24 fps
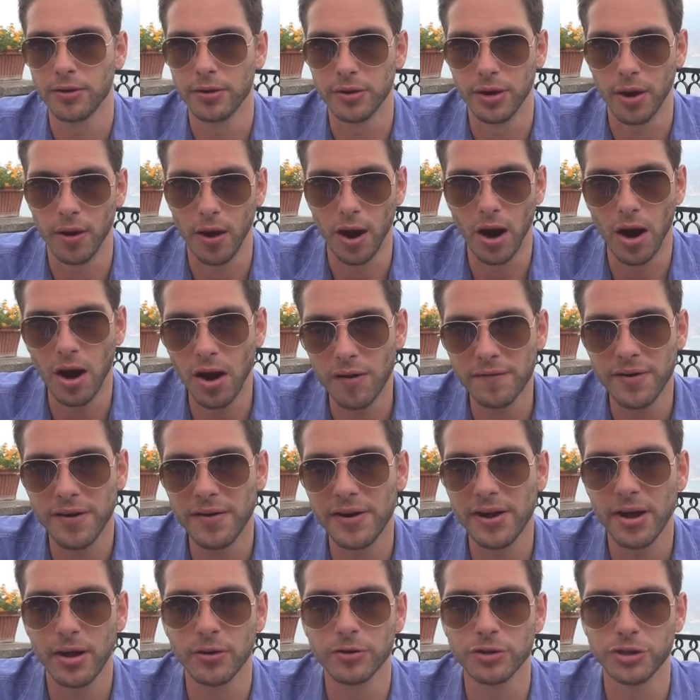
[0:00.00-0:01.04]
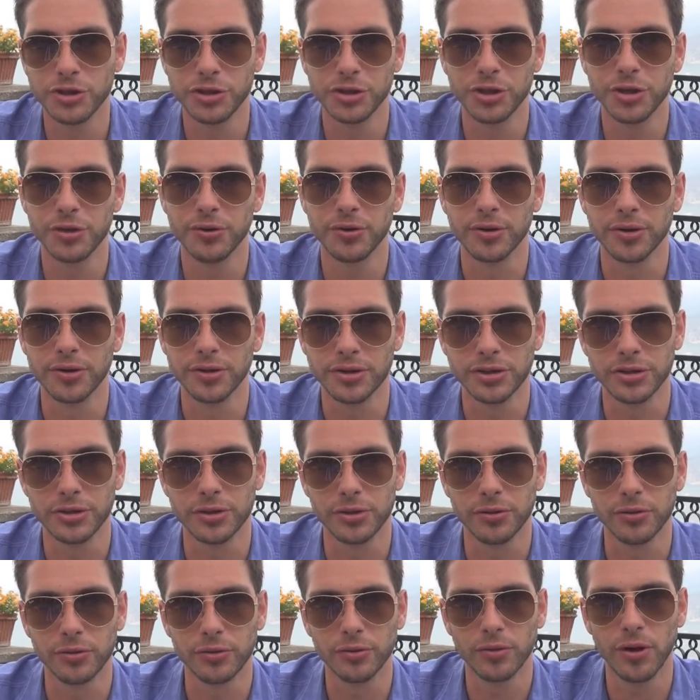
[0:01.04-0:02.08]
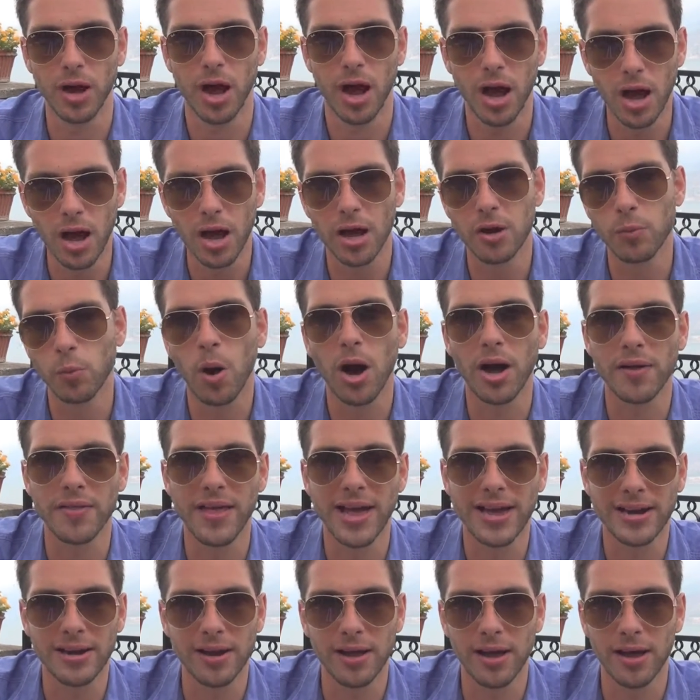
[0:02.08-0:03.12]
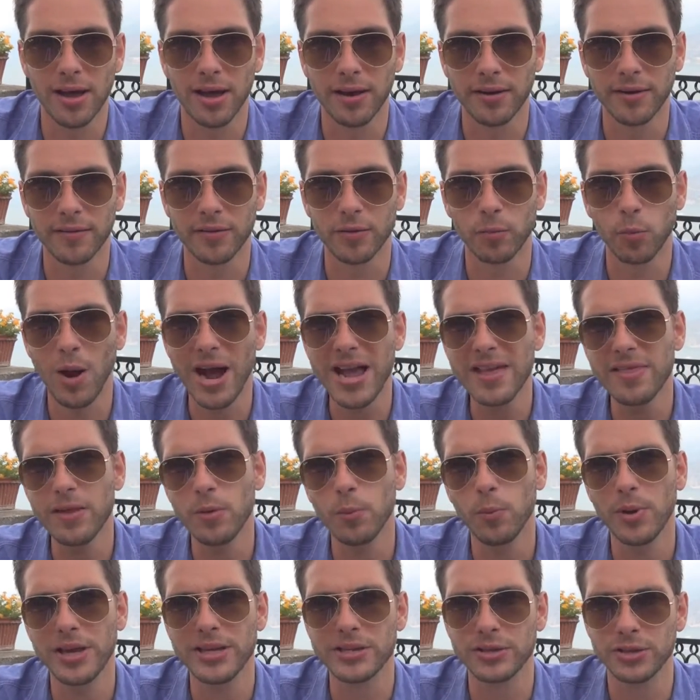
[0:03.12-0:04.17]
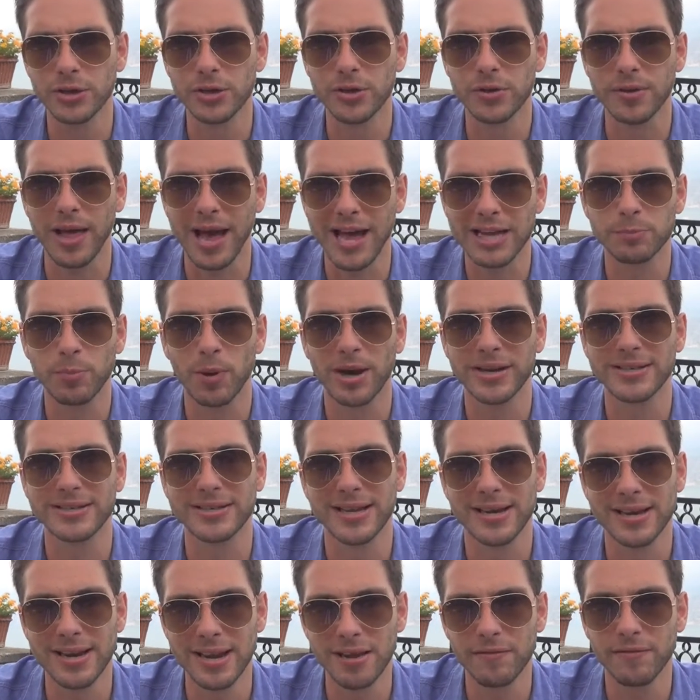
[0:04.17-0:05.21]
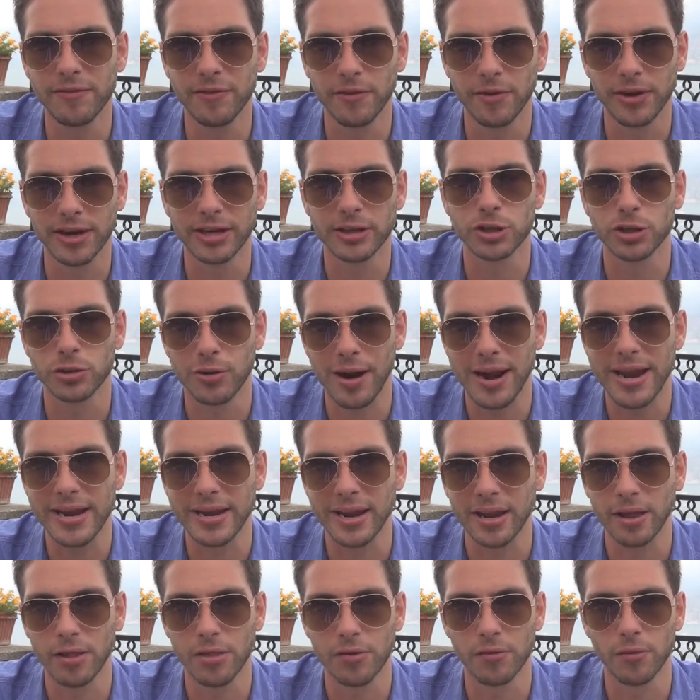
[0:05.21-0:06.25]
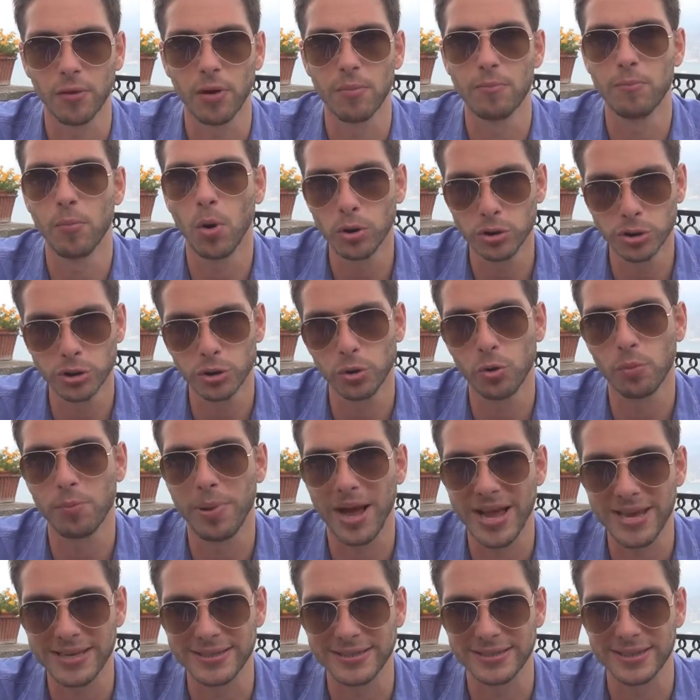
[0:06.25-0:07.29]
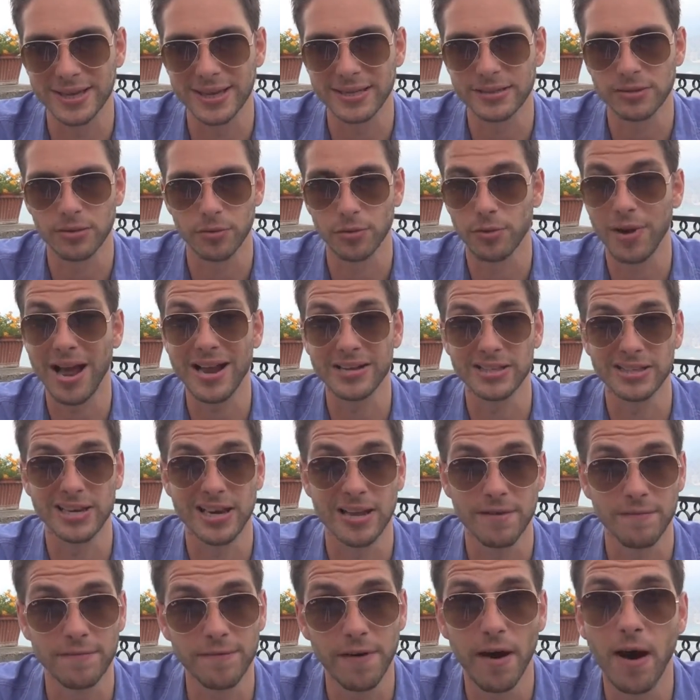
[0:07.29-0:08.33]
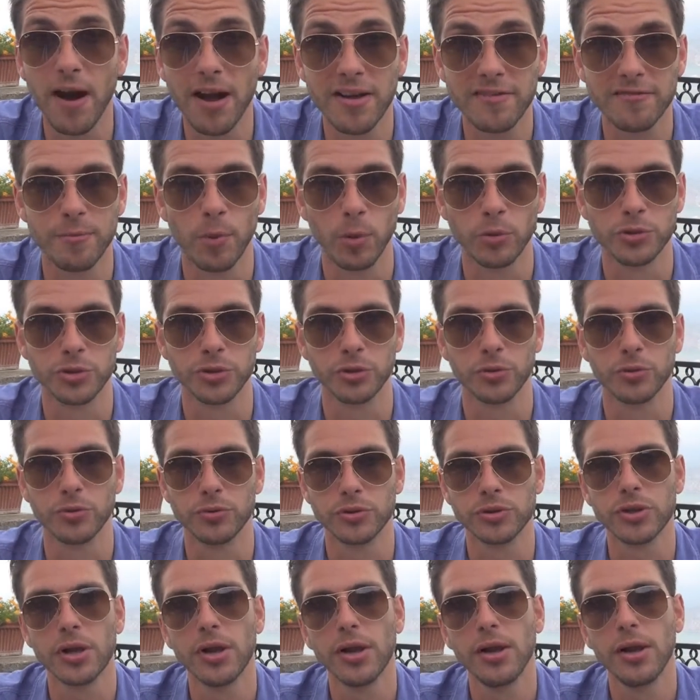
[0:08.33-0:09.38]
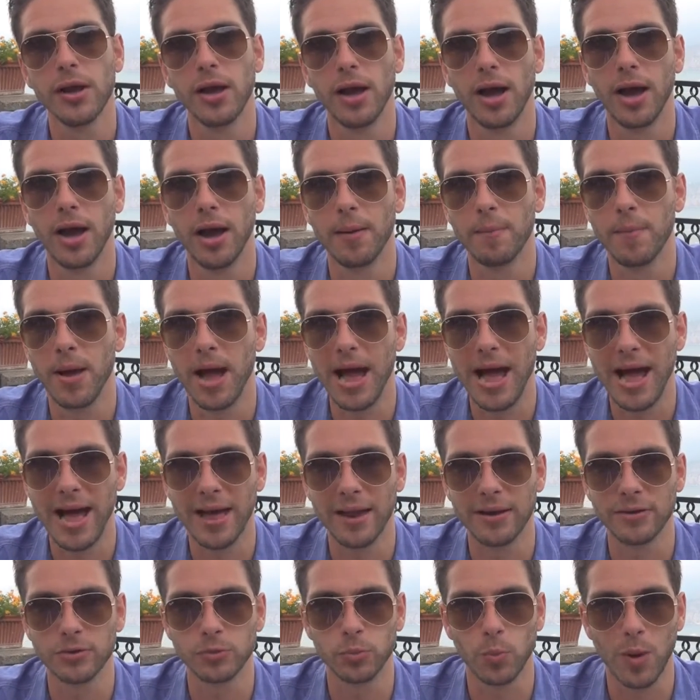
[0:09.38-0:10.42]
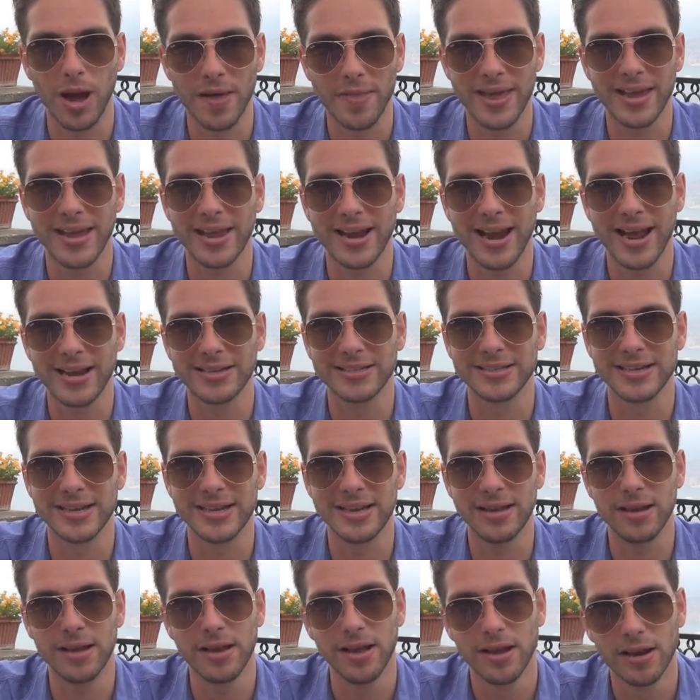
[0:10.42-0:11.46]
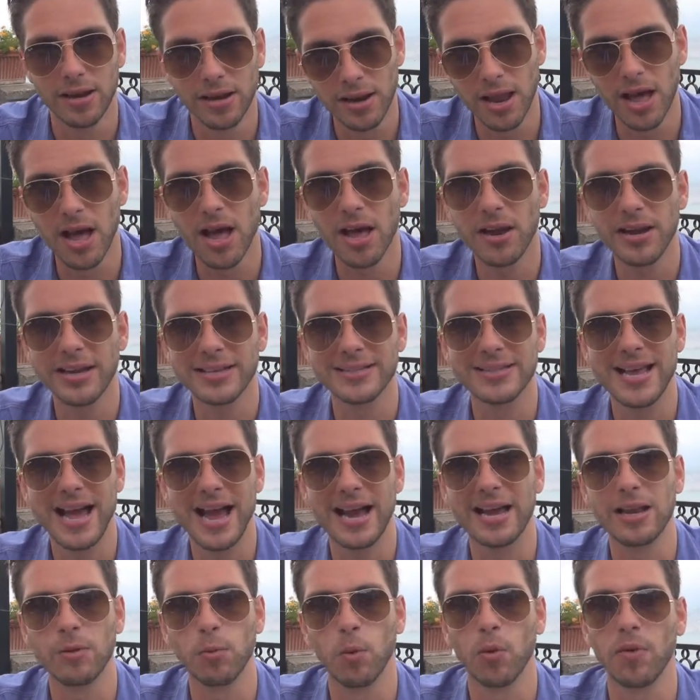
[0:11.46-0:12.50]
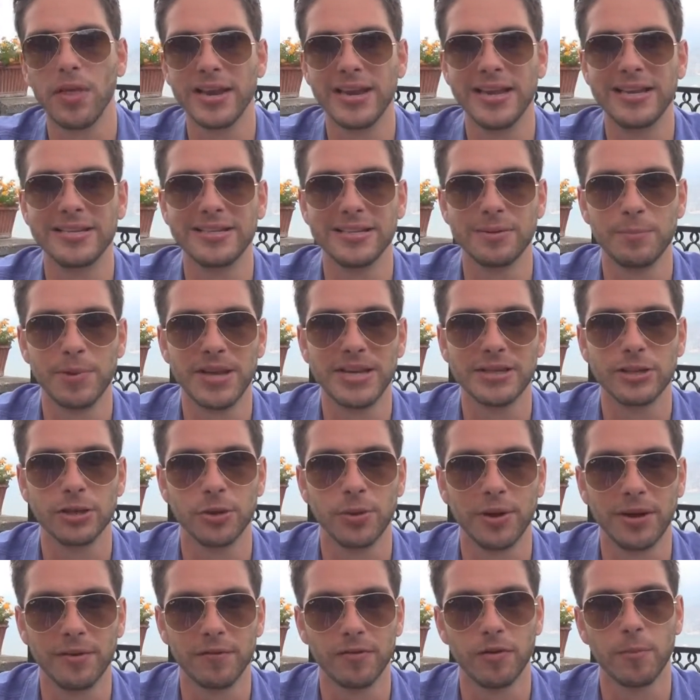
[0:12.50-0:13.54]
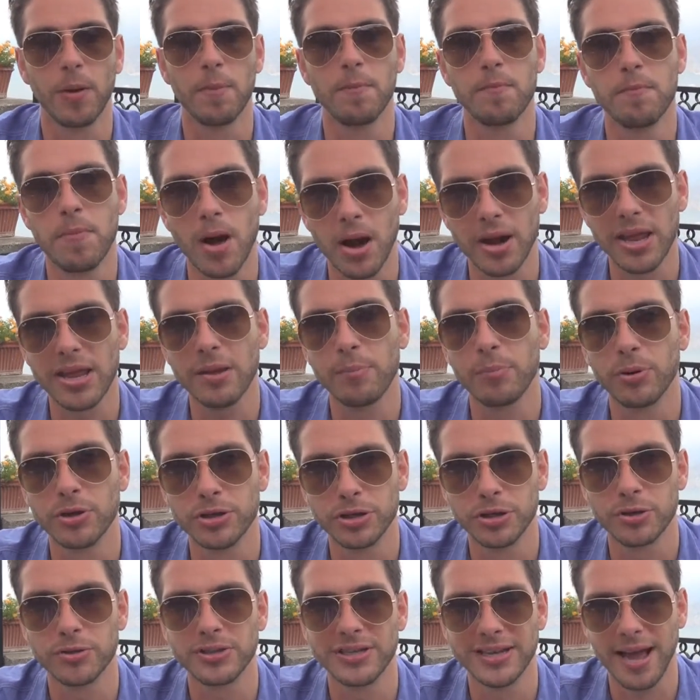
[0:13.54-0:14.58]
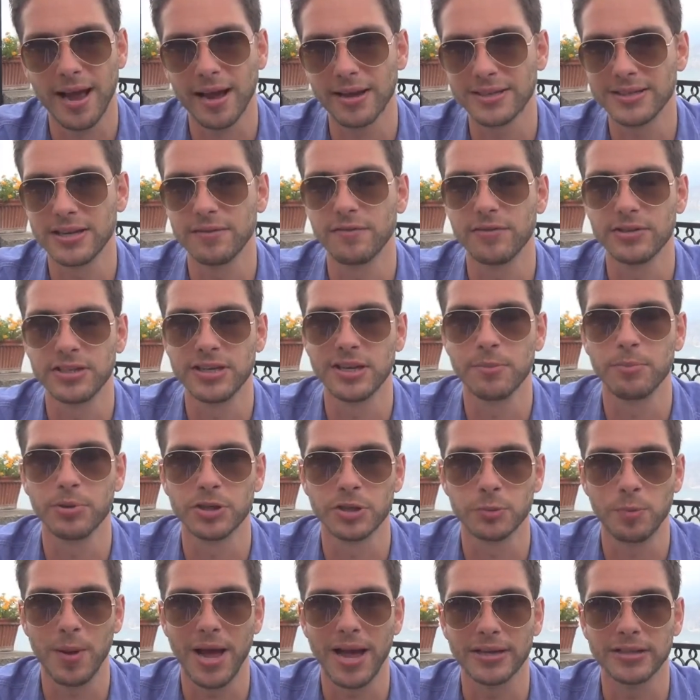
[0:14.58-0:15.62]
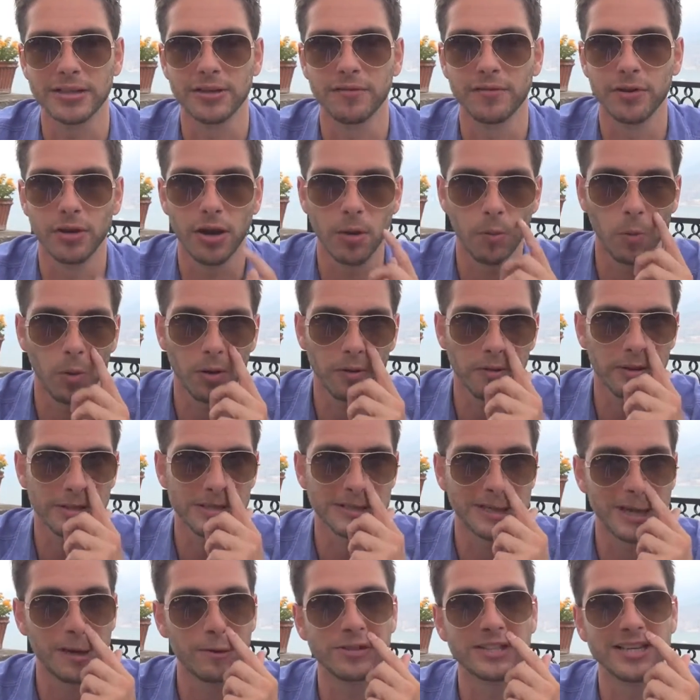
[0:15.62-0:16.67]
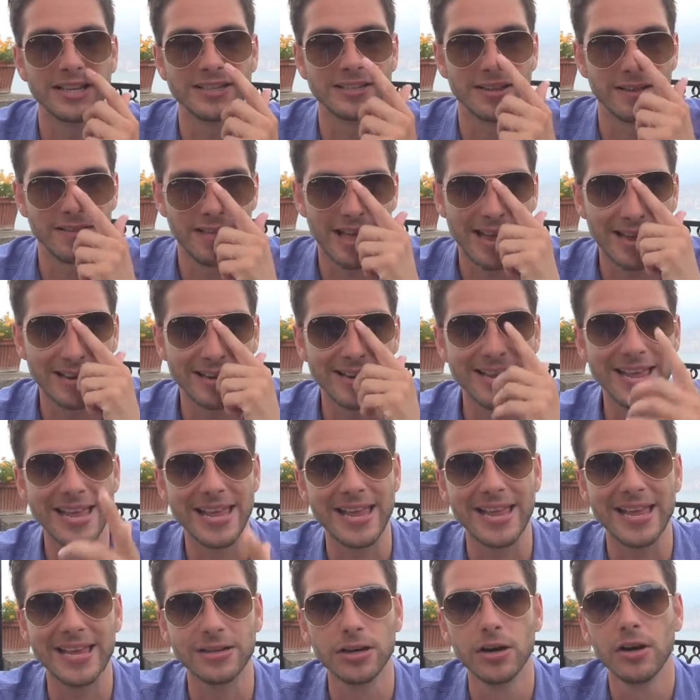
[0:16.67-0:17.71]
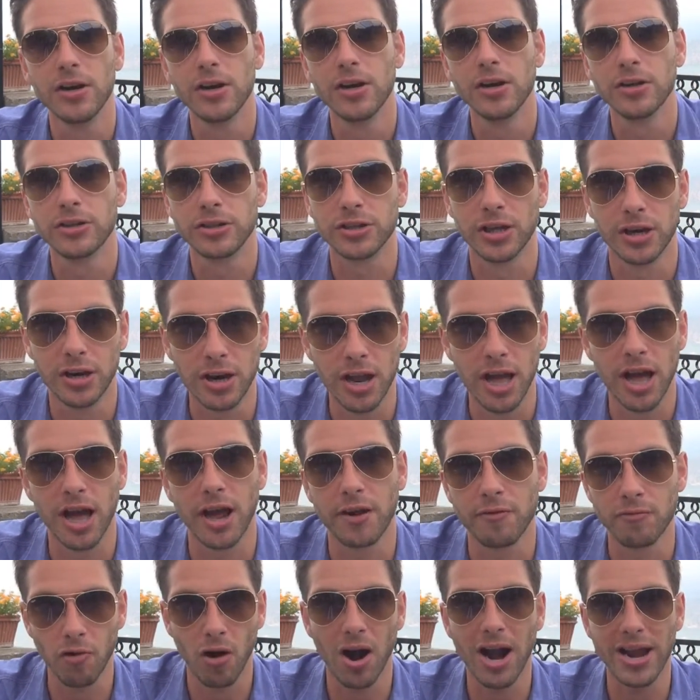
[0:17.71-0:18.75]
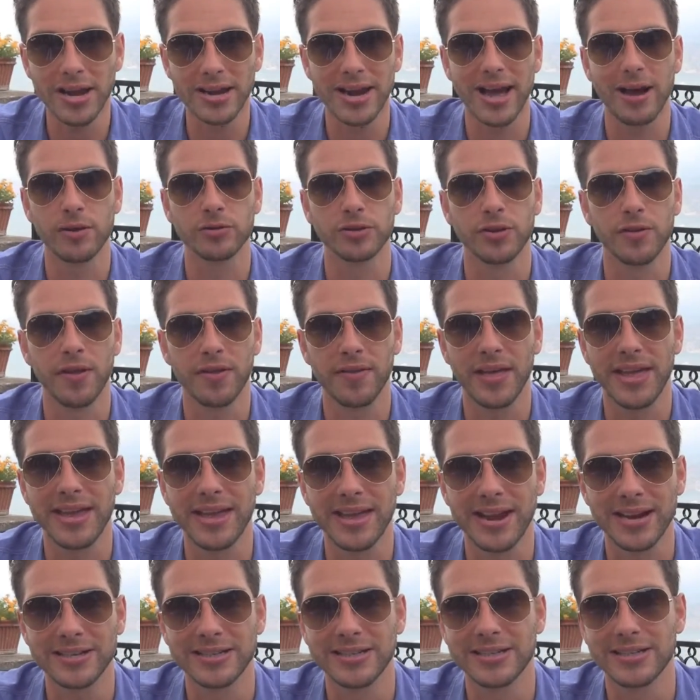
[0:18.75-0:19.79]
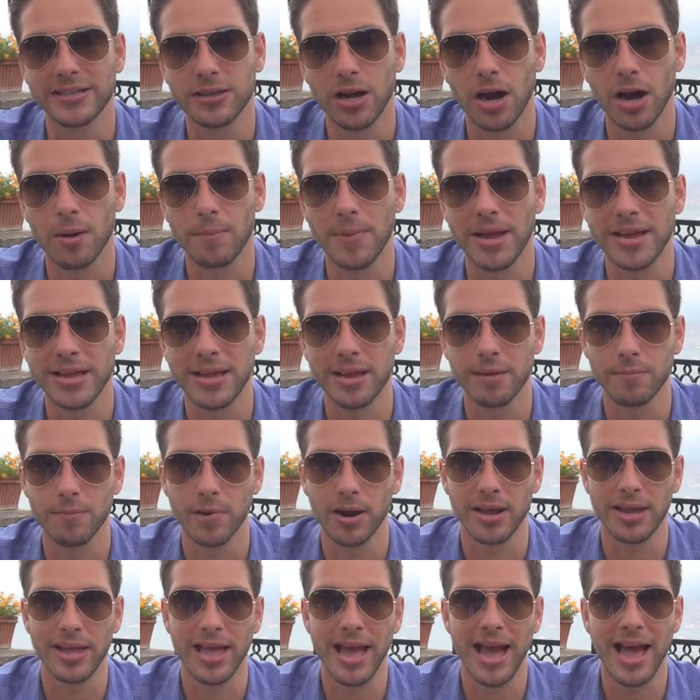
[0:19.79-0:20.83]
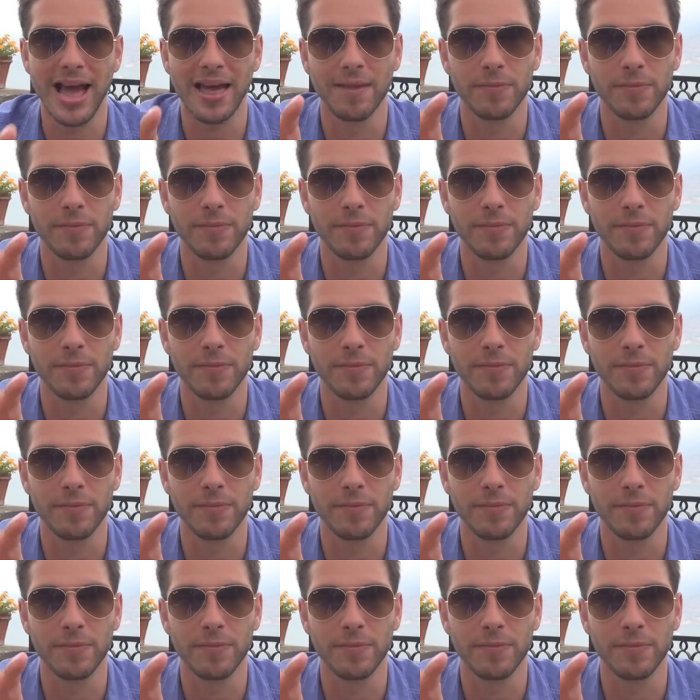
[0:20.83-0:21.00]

you know, our very own students to earn while they learn. And the way that we do that is by delivering training through a module basis, through actually 5 modules, and where they can actually learn exactly what they need to be doing from a money producing activity perspective. You know, what are the skill sets that they need to learn right now so that they can actually start making money?